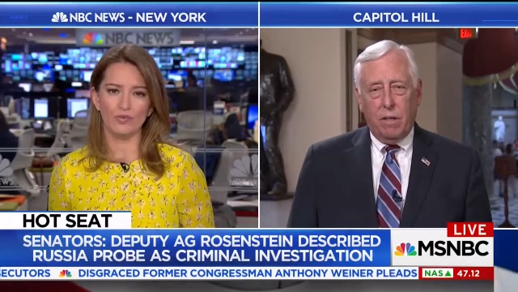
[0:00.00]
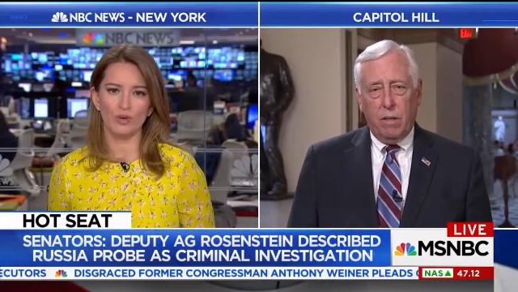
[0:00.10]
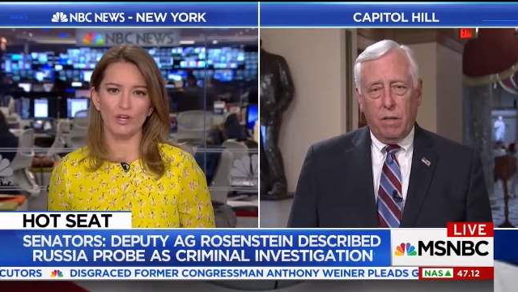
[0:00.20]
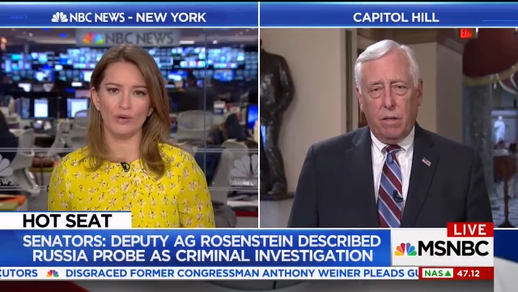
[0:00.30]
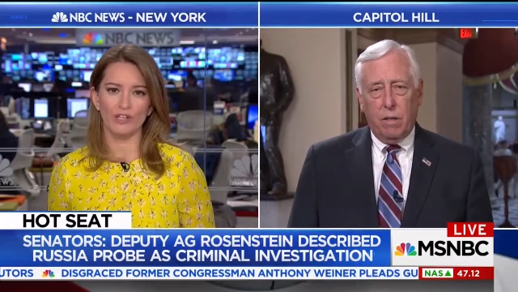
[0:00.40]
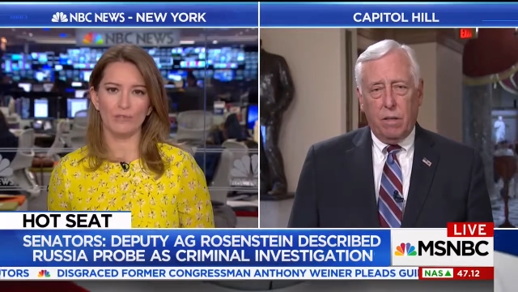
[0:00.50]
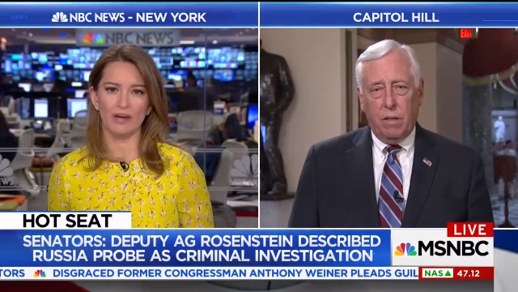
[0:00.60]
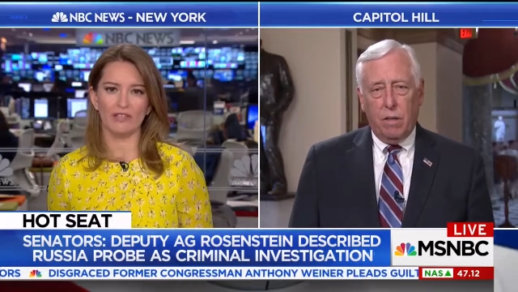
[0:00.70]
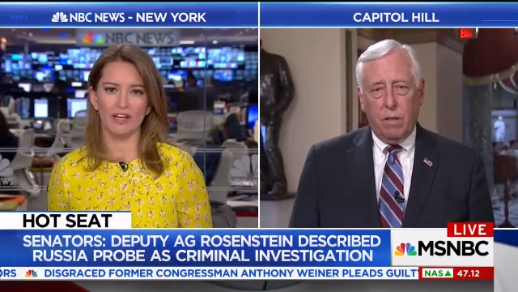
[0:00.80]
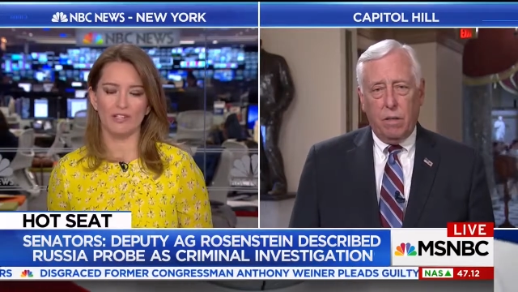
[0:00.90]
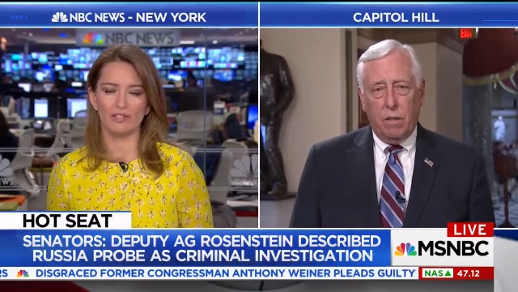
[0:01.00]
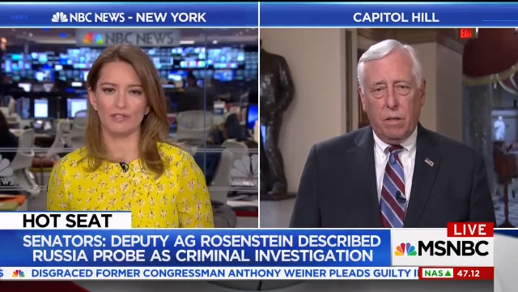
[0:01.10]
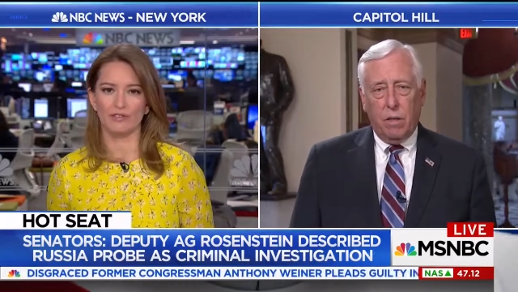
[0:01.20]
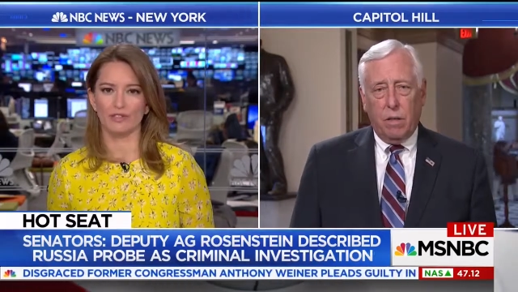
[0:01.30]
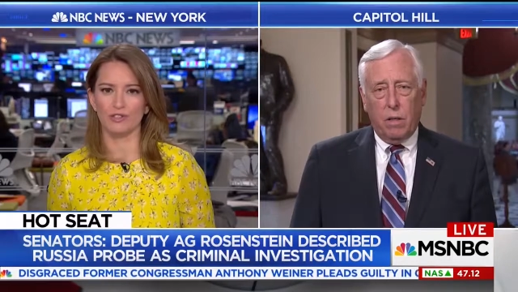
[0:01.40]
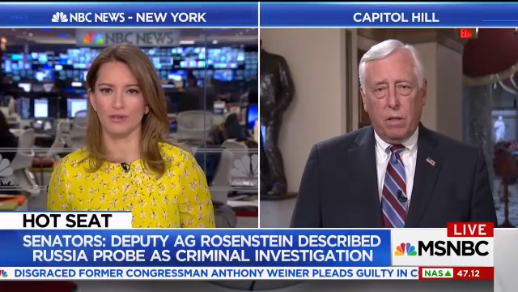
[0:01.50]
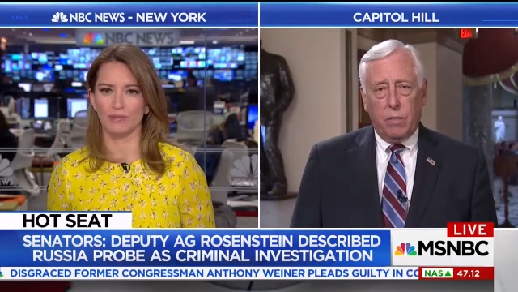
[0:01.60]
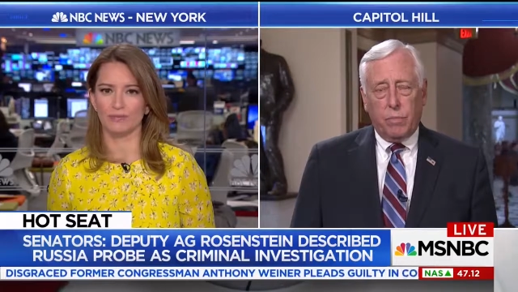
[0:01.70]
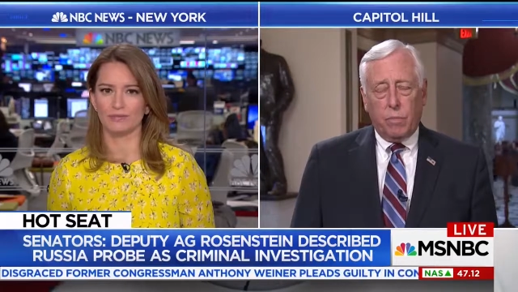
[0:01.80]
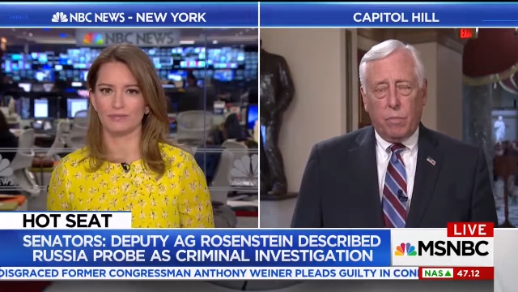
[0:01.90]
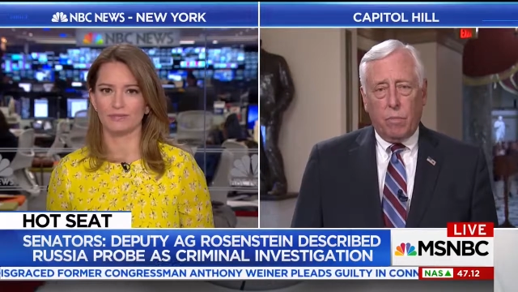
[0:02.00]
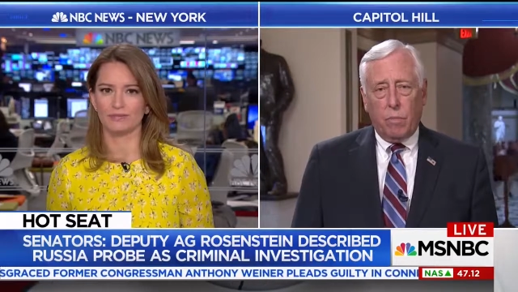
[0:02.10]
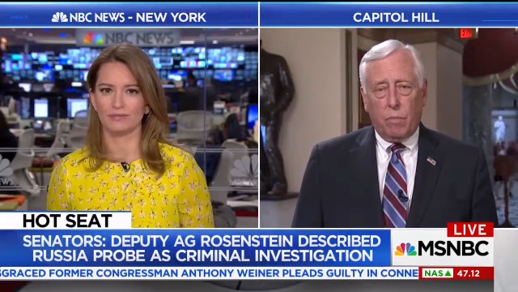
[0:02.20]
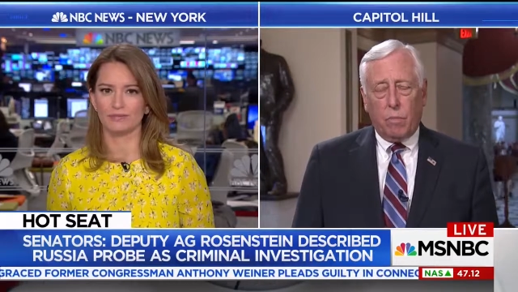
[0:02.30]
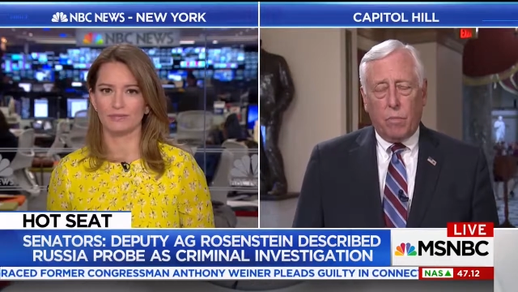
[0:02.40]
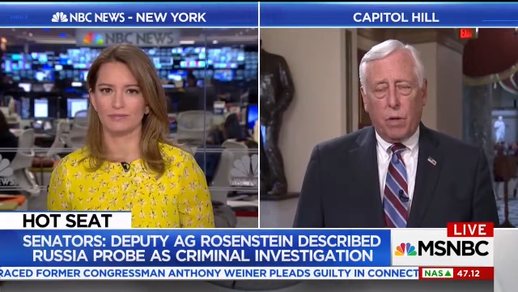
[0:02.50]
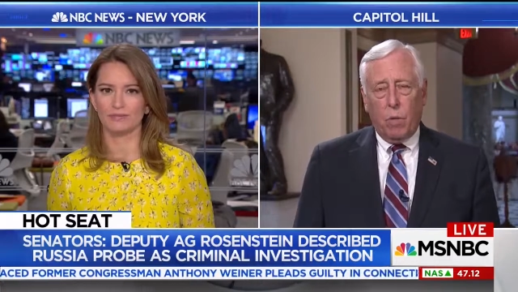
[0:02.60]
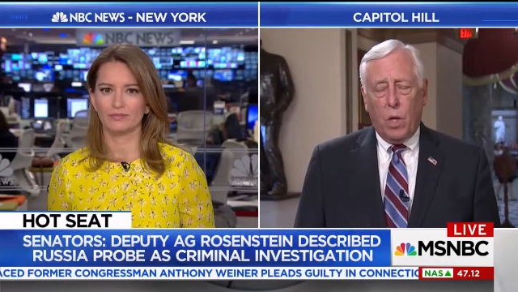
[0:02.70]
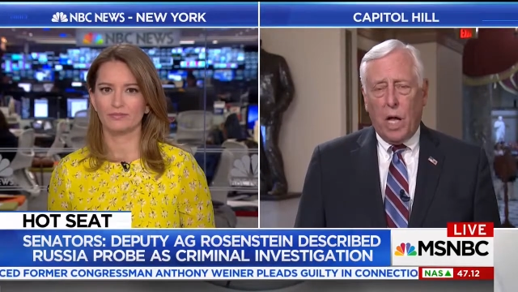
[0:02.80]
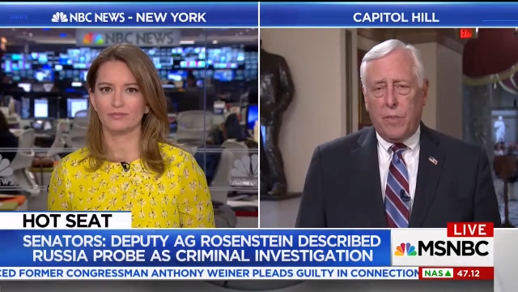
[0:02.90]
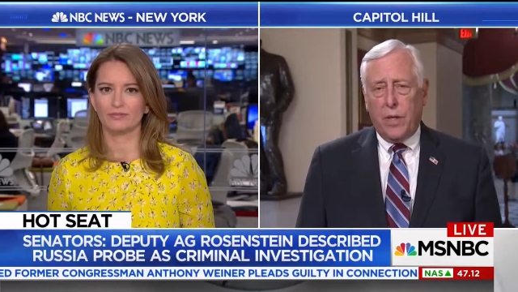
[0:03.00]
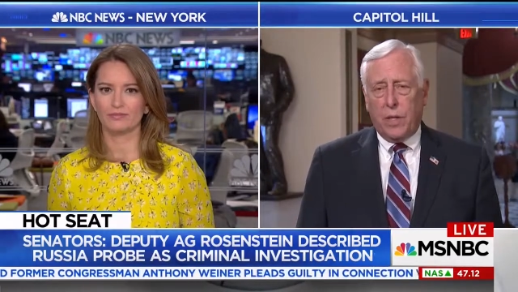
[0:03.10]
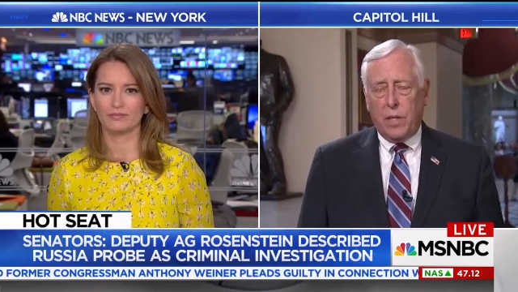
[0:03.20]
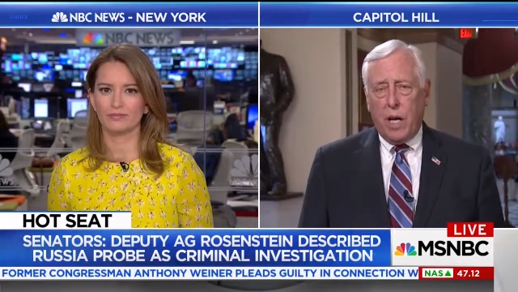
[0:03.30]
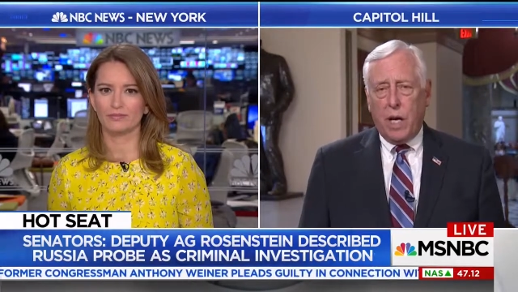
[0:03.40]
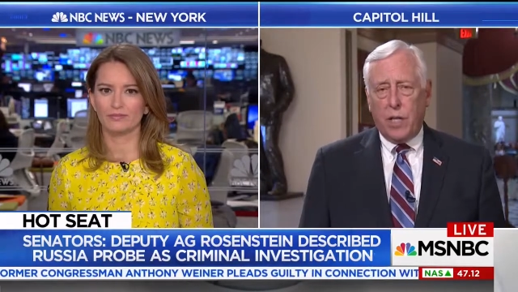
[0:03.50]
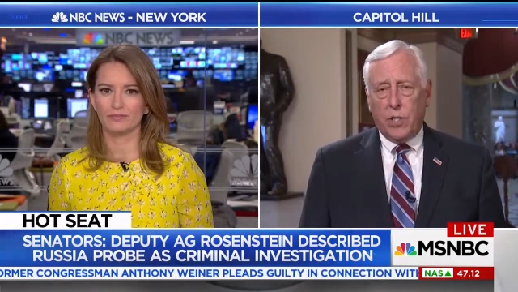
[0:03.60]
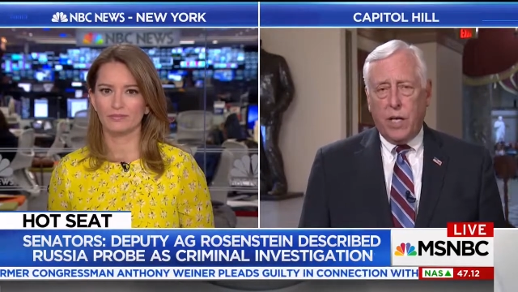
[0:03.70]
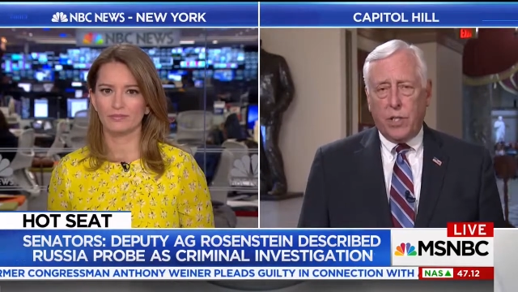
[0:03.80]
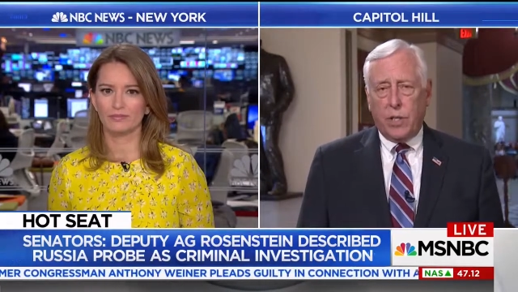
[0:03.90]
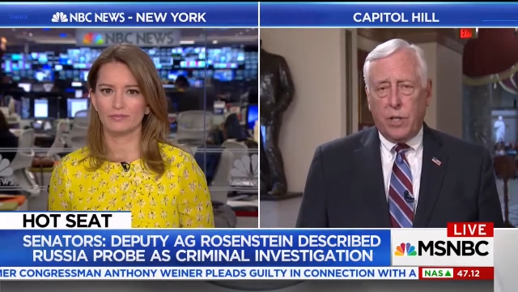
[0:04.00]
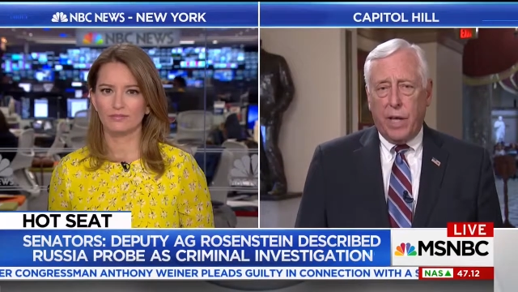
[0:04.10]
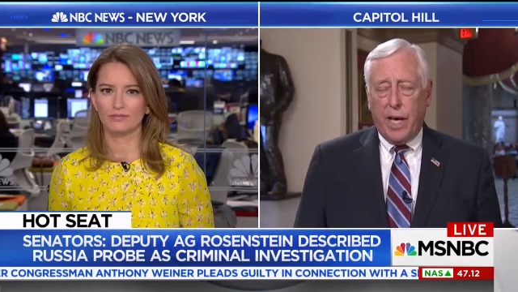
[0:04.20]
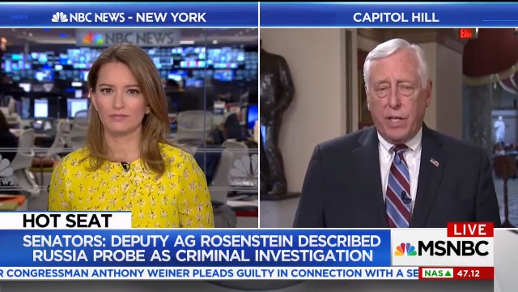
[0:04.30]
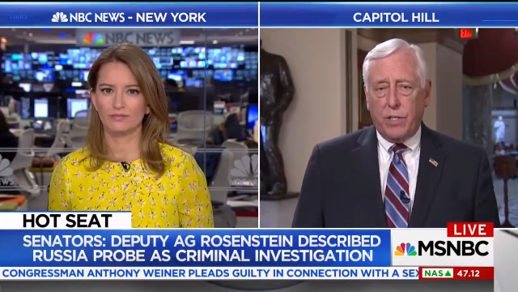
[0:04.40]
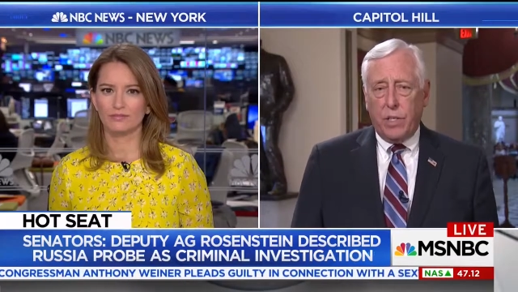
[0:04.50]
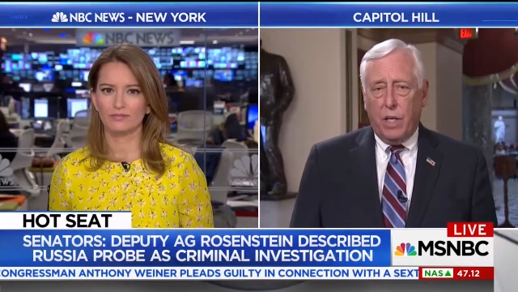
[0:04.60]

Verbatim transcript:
Speaker 1: What are your expectations for this trip?
Speaker 2: Well, I think the honest answer to that is